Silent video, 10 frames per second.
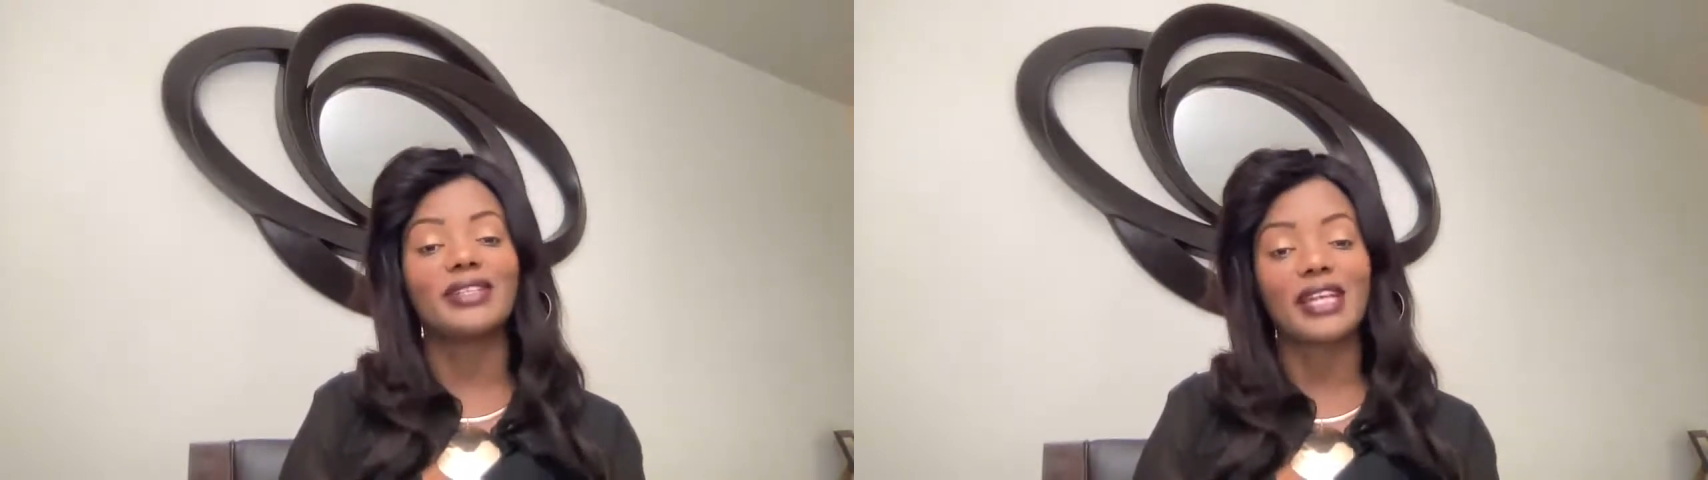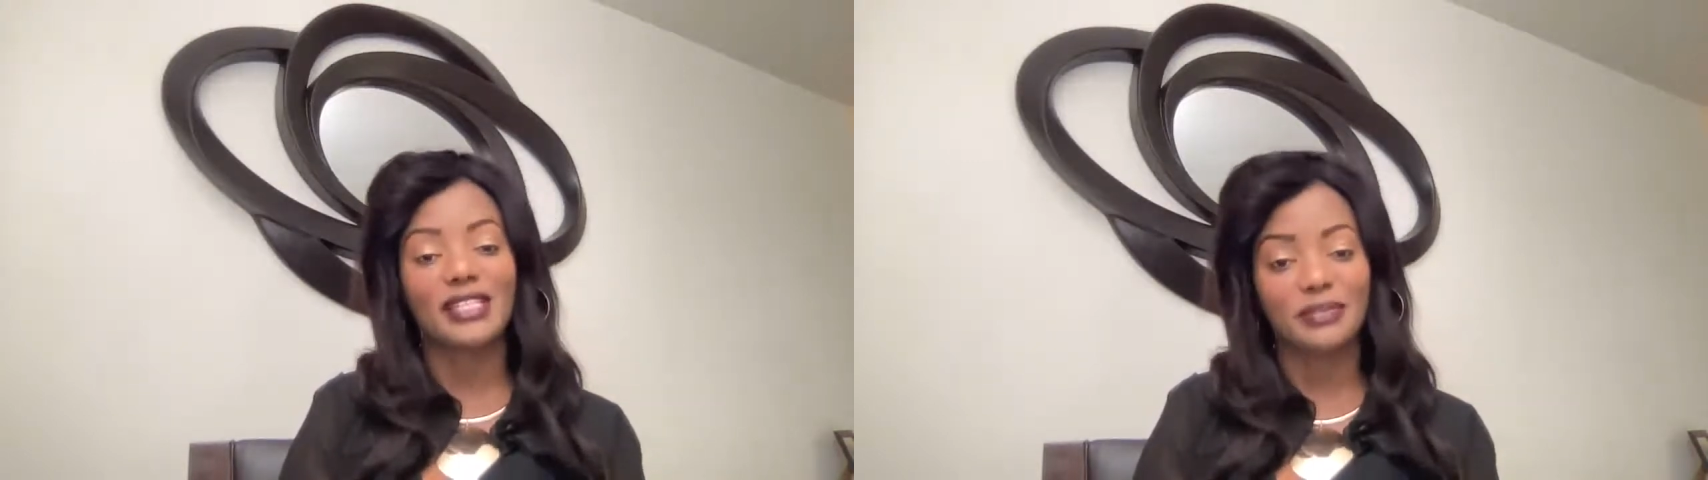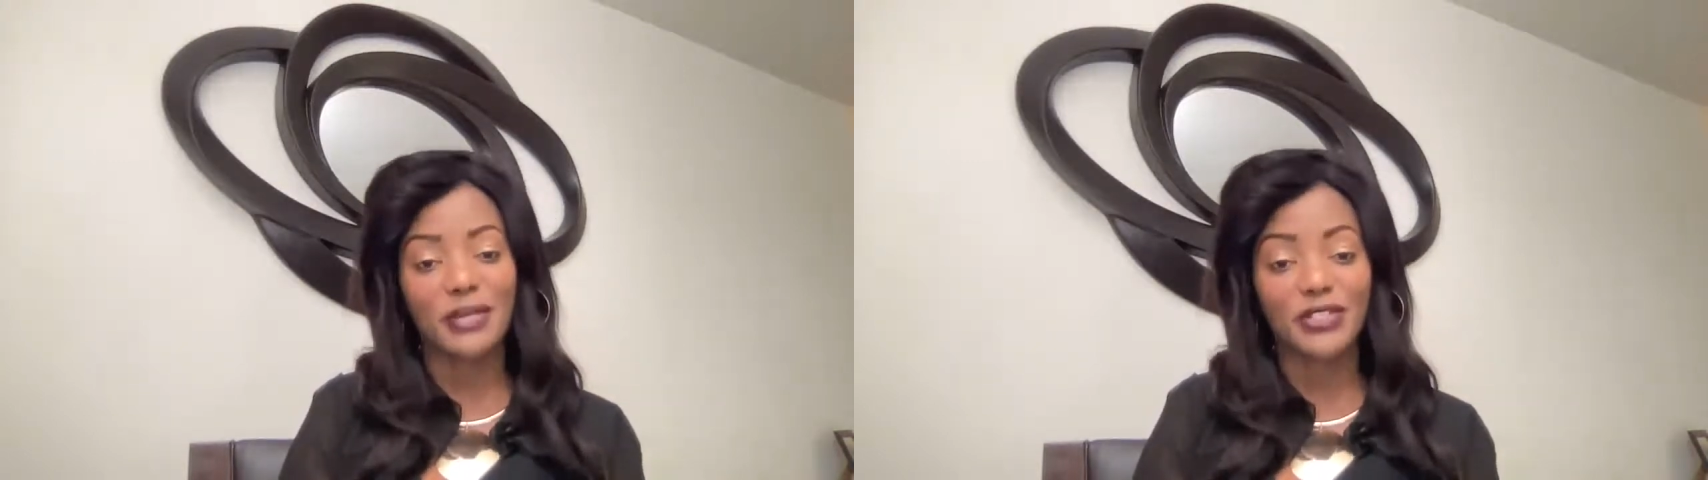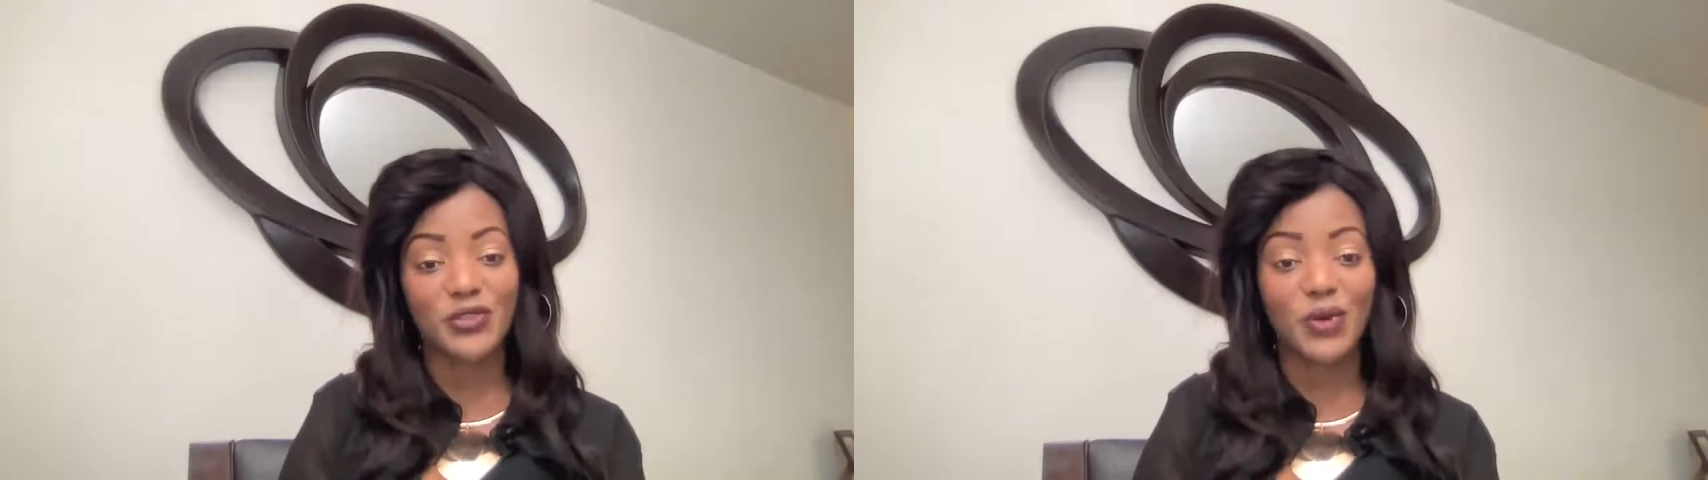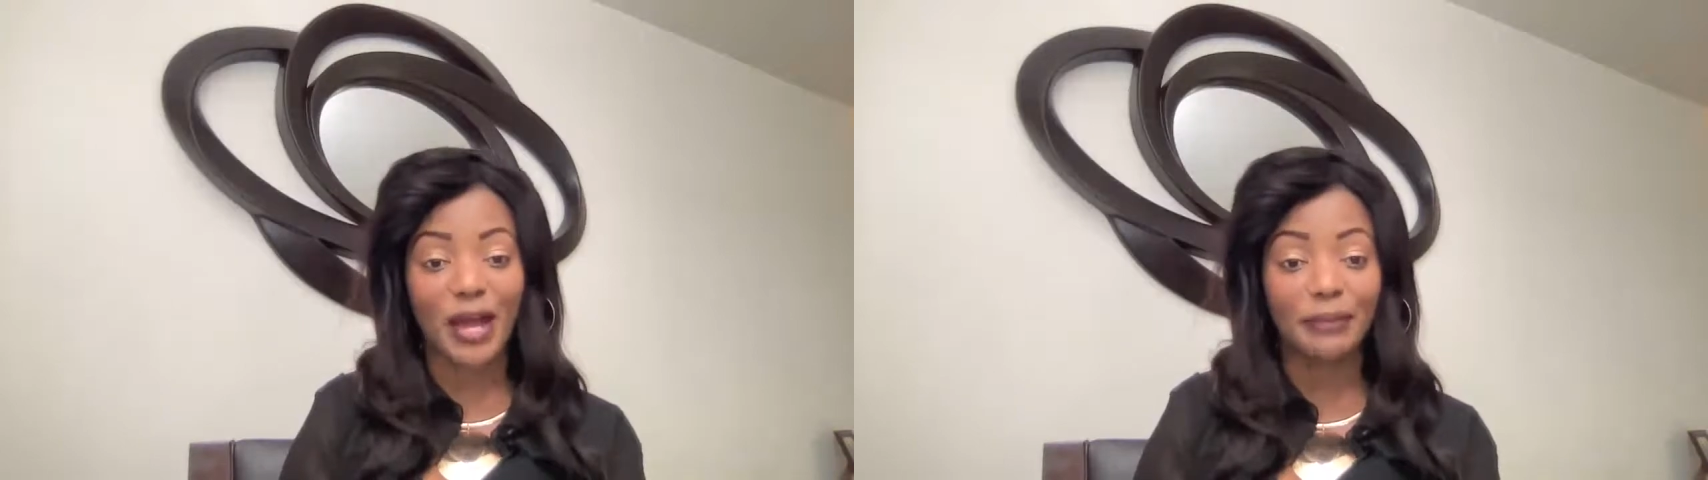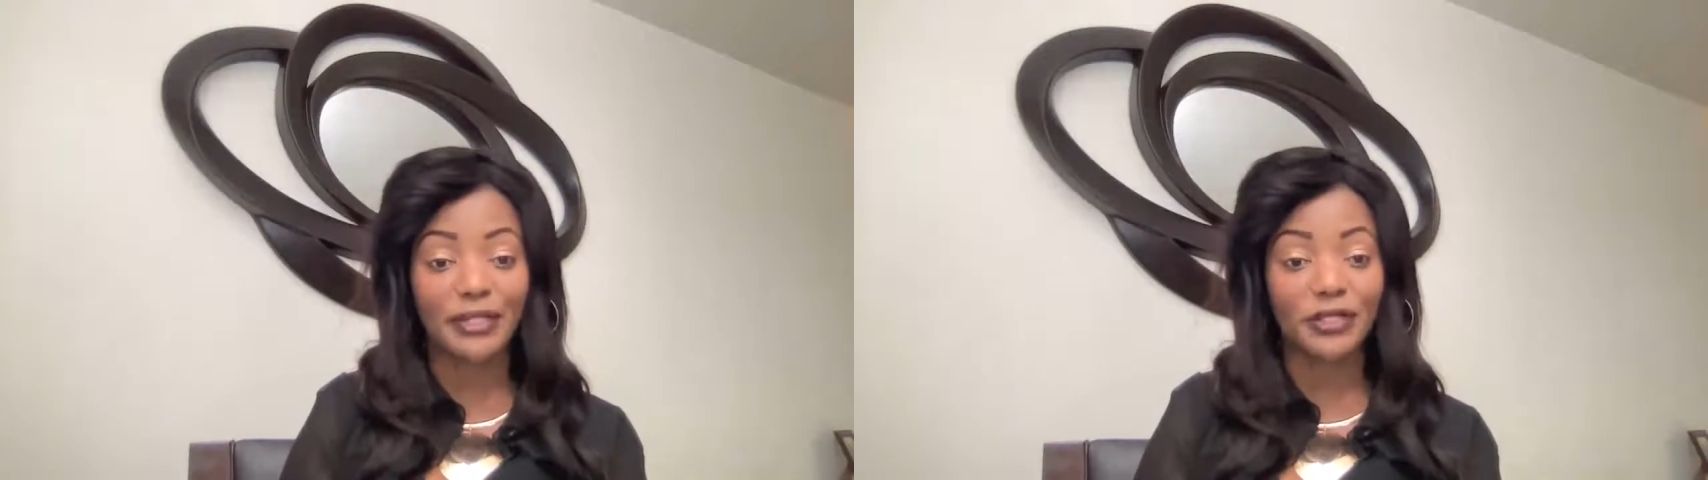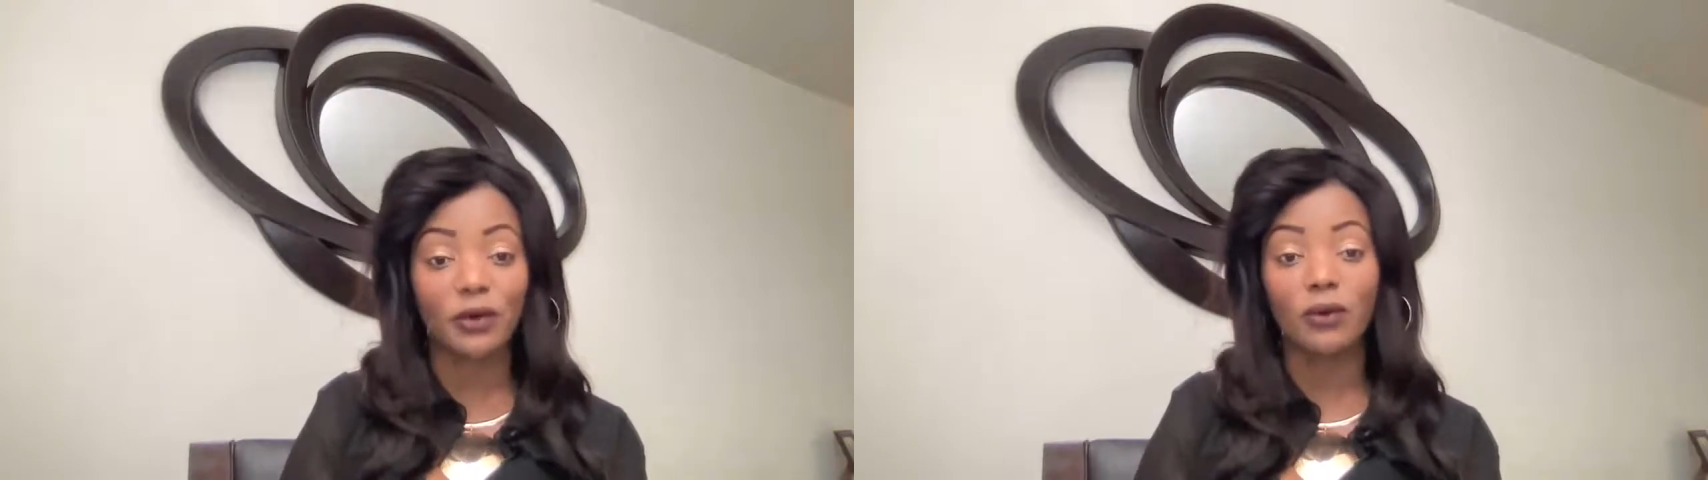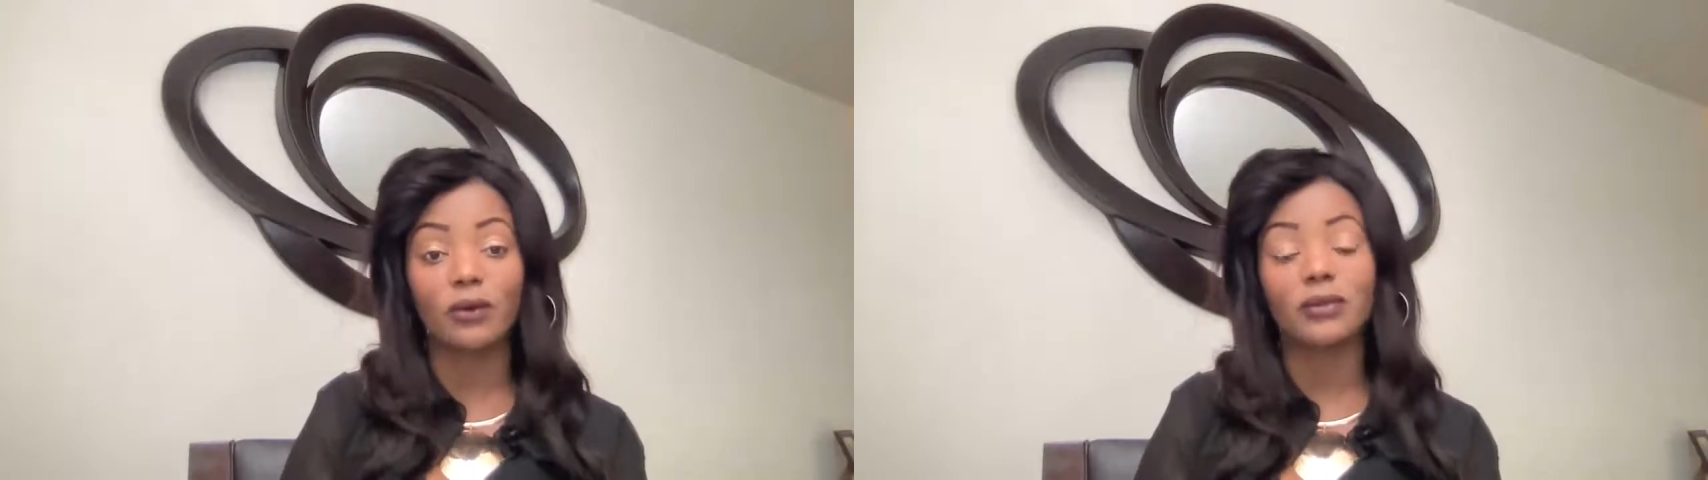that makes you happy
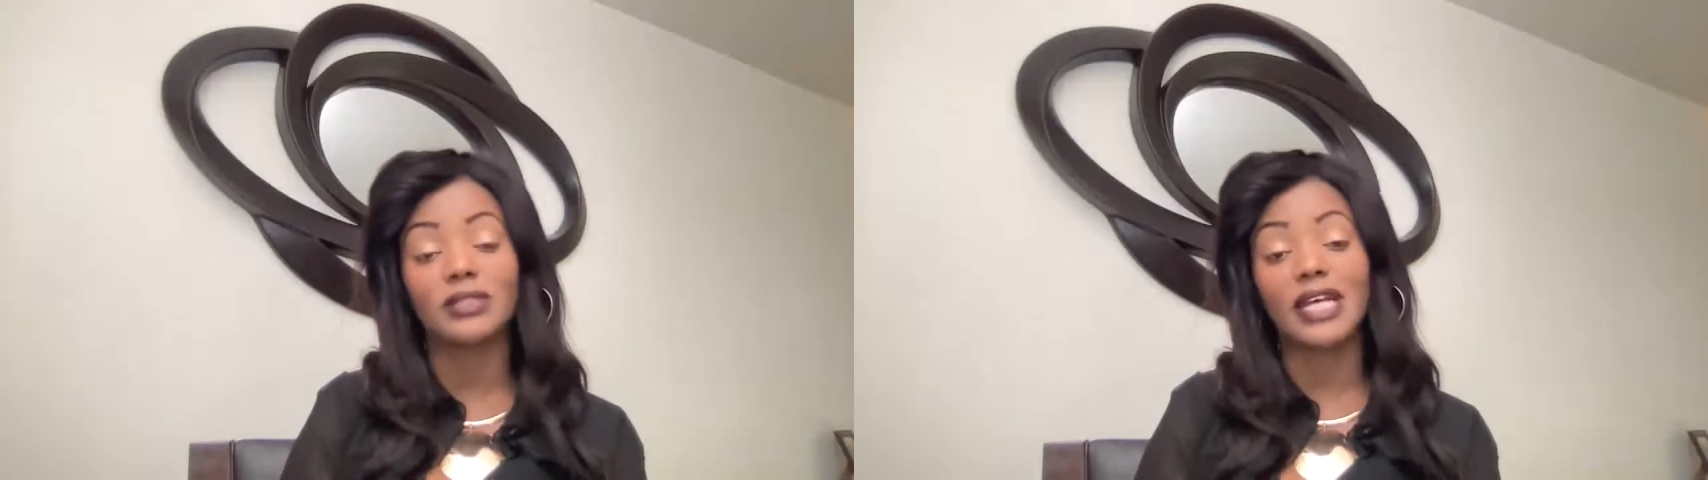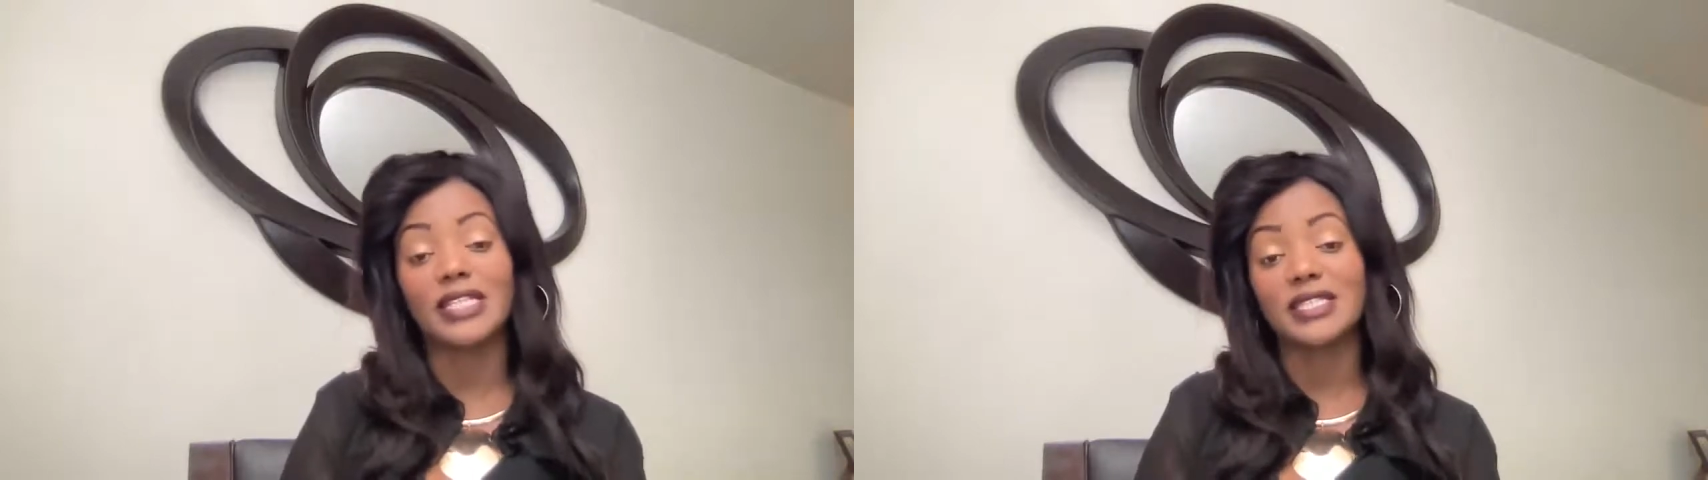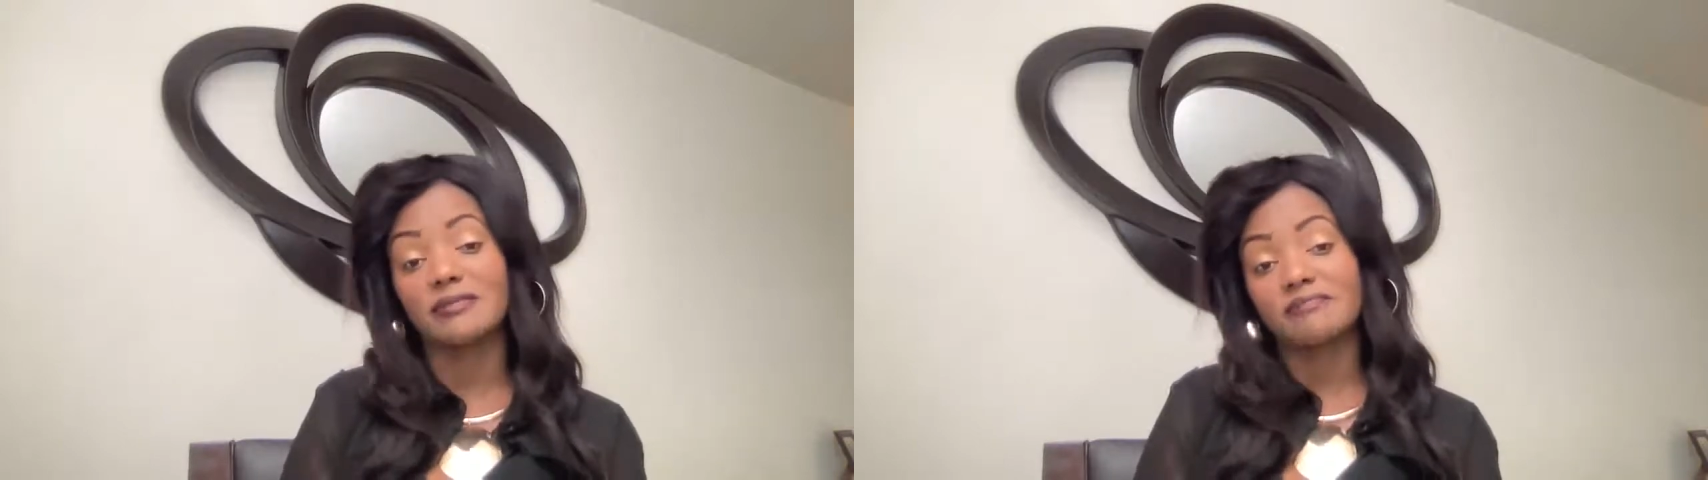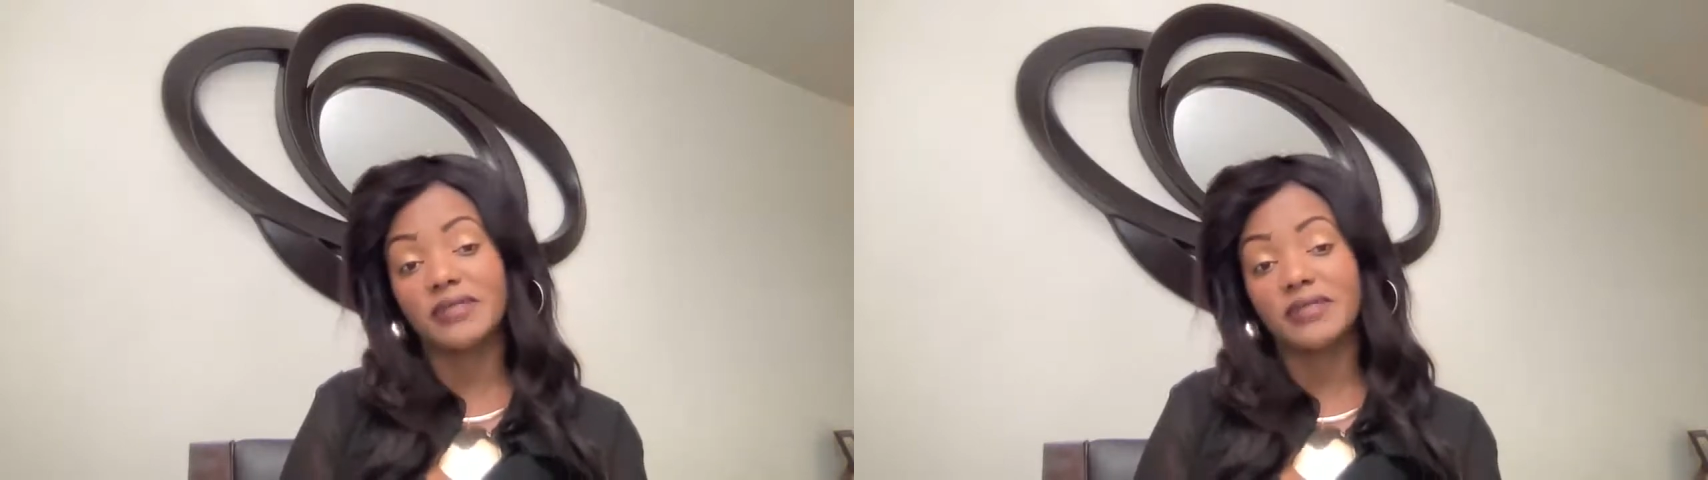or that